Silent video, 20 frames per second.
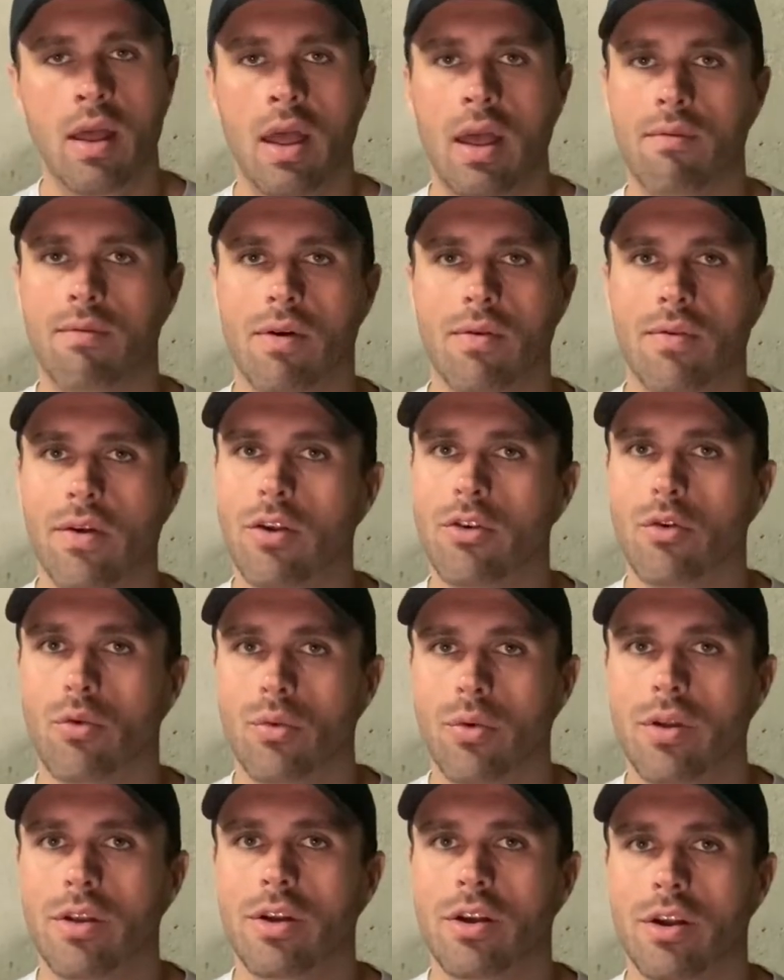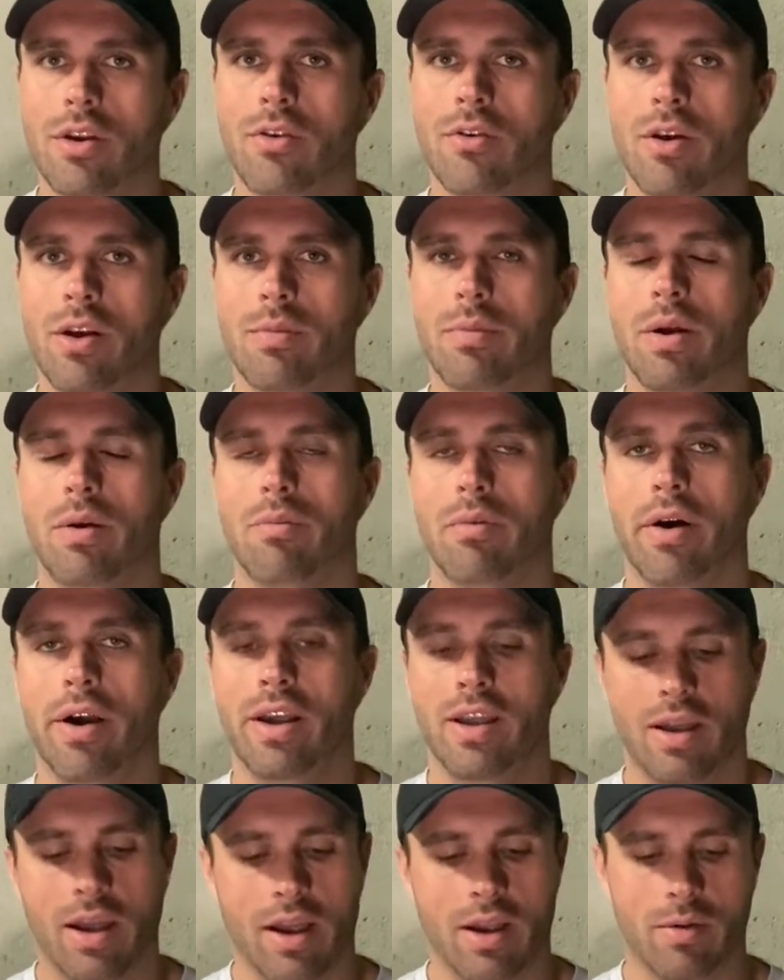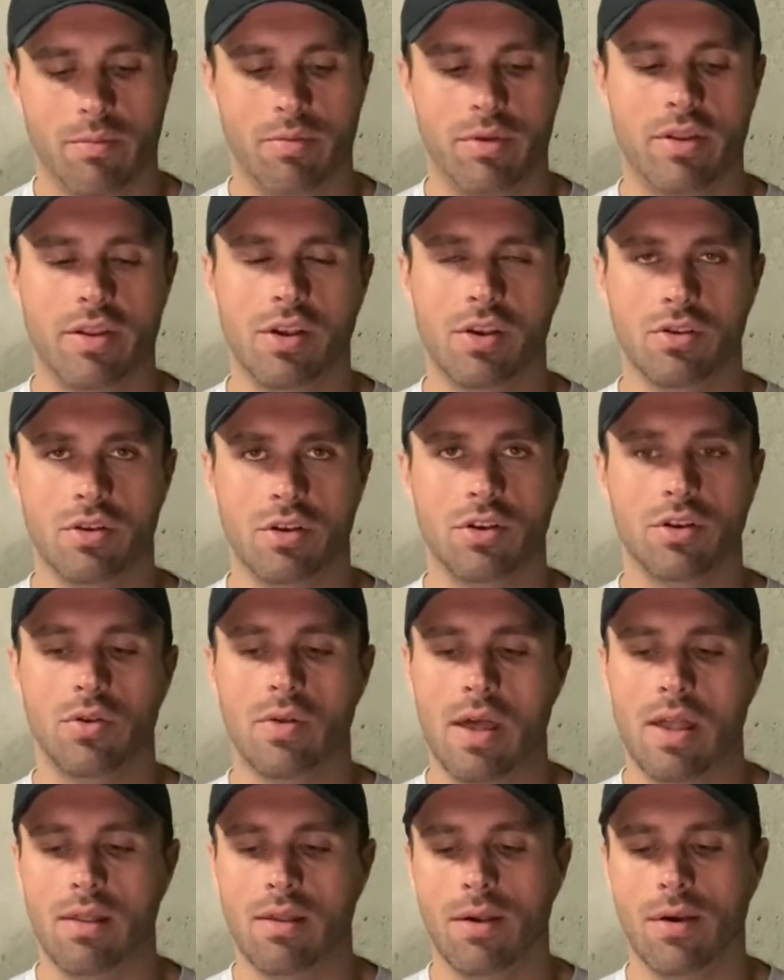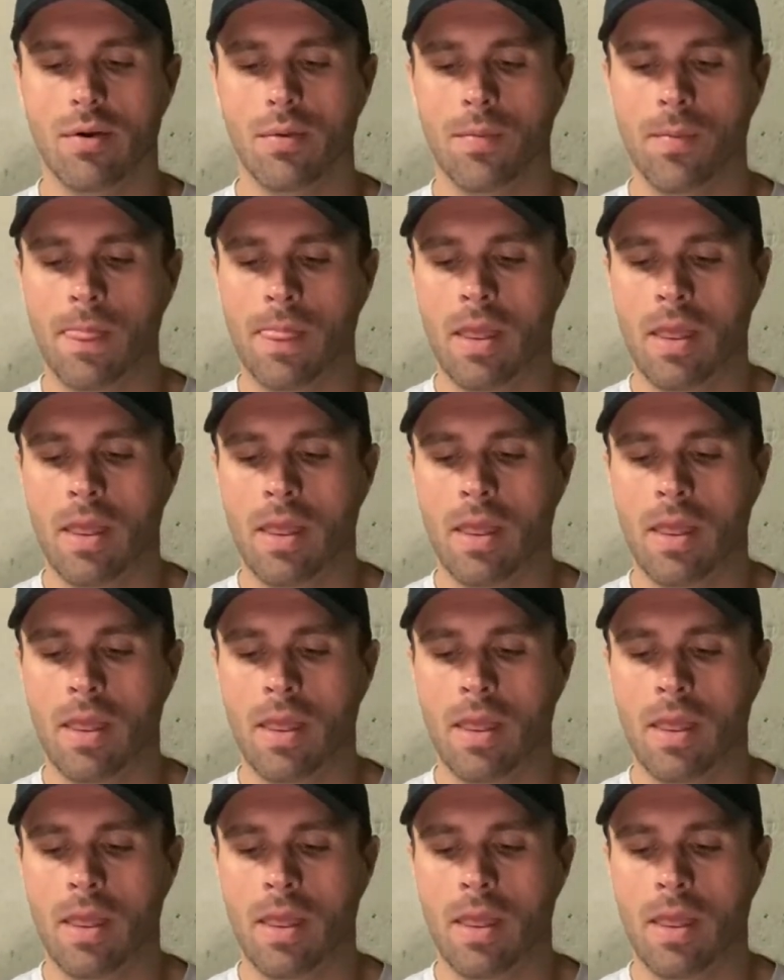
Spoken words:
If I found a really good crankbait bite, I could potentially do that though.